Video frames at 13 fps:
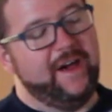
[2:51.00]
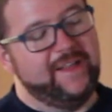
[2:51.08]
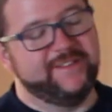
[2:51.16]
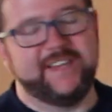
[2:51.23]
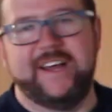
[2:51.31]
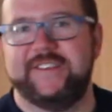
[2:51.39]

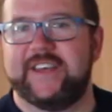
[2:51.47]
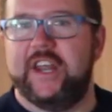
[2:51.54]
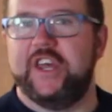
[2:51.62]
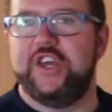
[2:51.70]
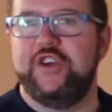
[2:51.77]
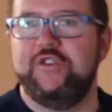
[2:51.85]
Inside it's
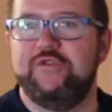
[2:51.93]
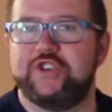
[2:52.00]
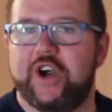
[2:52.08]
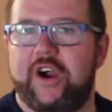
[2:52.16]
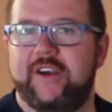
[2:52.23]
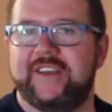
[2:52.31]
got a
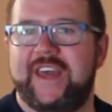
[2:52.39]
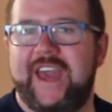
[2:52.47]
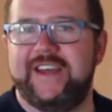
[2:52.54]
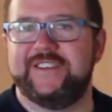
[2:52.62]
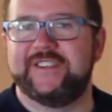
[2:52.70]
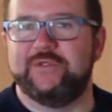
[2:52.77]
huge hard
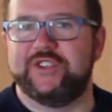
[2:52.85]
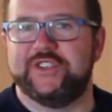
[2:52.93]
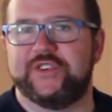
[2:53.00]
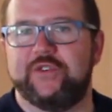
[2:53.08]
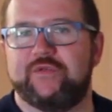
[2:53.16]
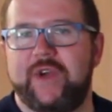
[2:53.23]
case, which
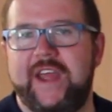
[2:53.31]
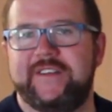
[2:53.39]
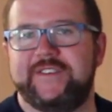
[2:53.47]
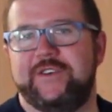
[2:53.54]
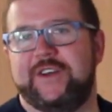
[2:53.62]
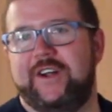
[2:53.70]
is
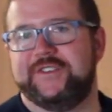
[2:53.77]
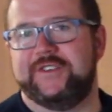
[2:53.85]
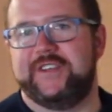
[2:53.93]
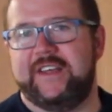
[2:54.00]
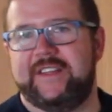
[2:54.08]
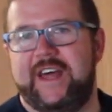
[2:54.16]
great. You can
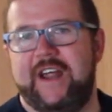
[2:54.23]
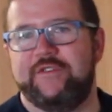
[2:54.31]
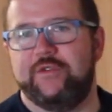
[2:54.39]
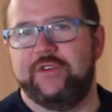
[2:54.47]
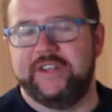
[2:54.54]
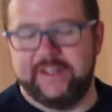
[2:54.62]
also take that off
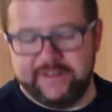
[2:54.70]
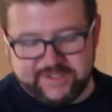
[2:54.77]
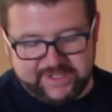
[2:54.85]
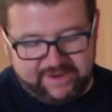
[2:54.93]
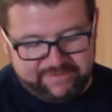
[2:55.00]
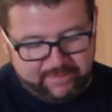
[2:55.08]
if you really need to
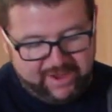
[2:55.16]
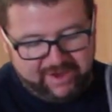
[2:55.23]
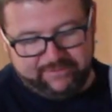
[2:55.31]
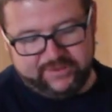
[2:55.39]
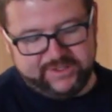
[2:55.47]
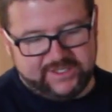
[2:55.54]
stuff the
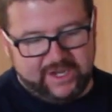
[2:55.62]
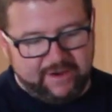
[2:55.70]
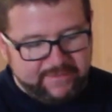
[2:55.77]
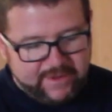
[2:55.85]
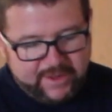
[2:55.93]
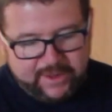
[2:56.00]
bag full of
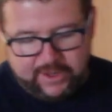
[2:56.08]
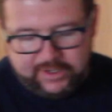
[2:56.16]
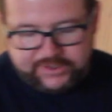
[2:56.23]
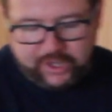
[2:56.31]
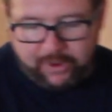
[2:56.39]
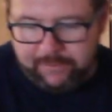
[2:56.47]

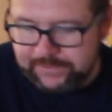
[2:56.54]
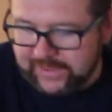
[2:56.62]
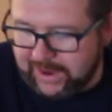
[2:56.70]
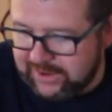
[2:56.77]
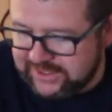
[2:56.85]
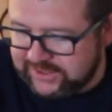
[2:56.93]
stuff. So
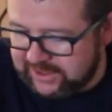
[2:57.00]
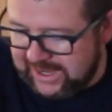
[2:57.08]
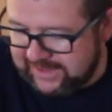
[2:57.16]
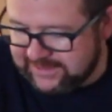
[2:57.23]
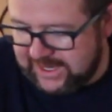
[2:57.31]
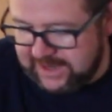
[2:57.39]
I want to start
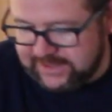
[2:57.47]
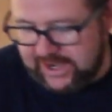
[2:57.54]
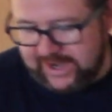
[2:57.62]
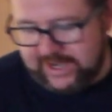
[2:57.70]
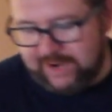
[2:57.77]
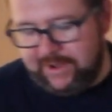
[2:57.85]
out today
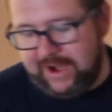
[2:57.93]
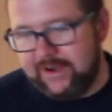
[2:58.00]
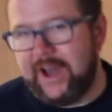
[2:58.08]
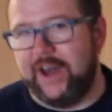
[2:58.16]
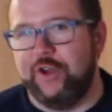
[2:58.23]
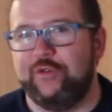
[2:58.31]
talking
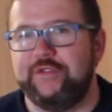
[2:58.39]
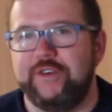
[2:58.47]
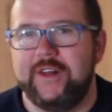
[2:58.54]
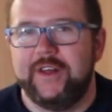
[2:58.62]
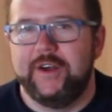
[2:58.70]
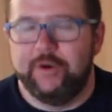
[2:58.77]
about kind of
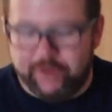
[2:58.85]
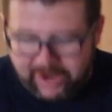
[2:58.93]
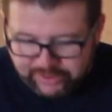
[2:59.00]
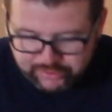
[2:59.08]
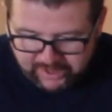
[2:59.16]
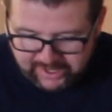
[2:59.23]

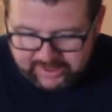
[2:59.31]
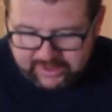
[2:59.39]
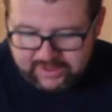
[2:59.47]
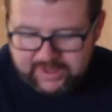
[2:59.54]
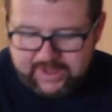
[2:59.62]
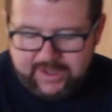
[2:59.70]
what I
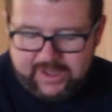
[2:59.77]
drink.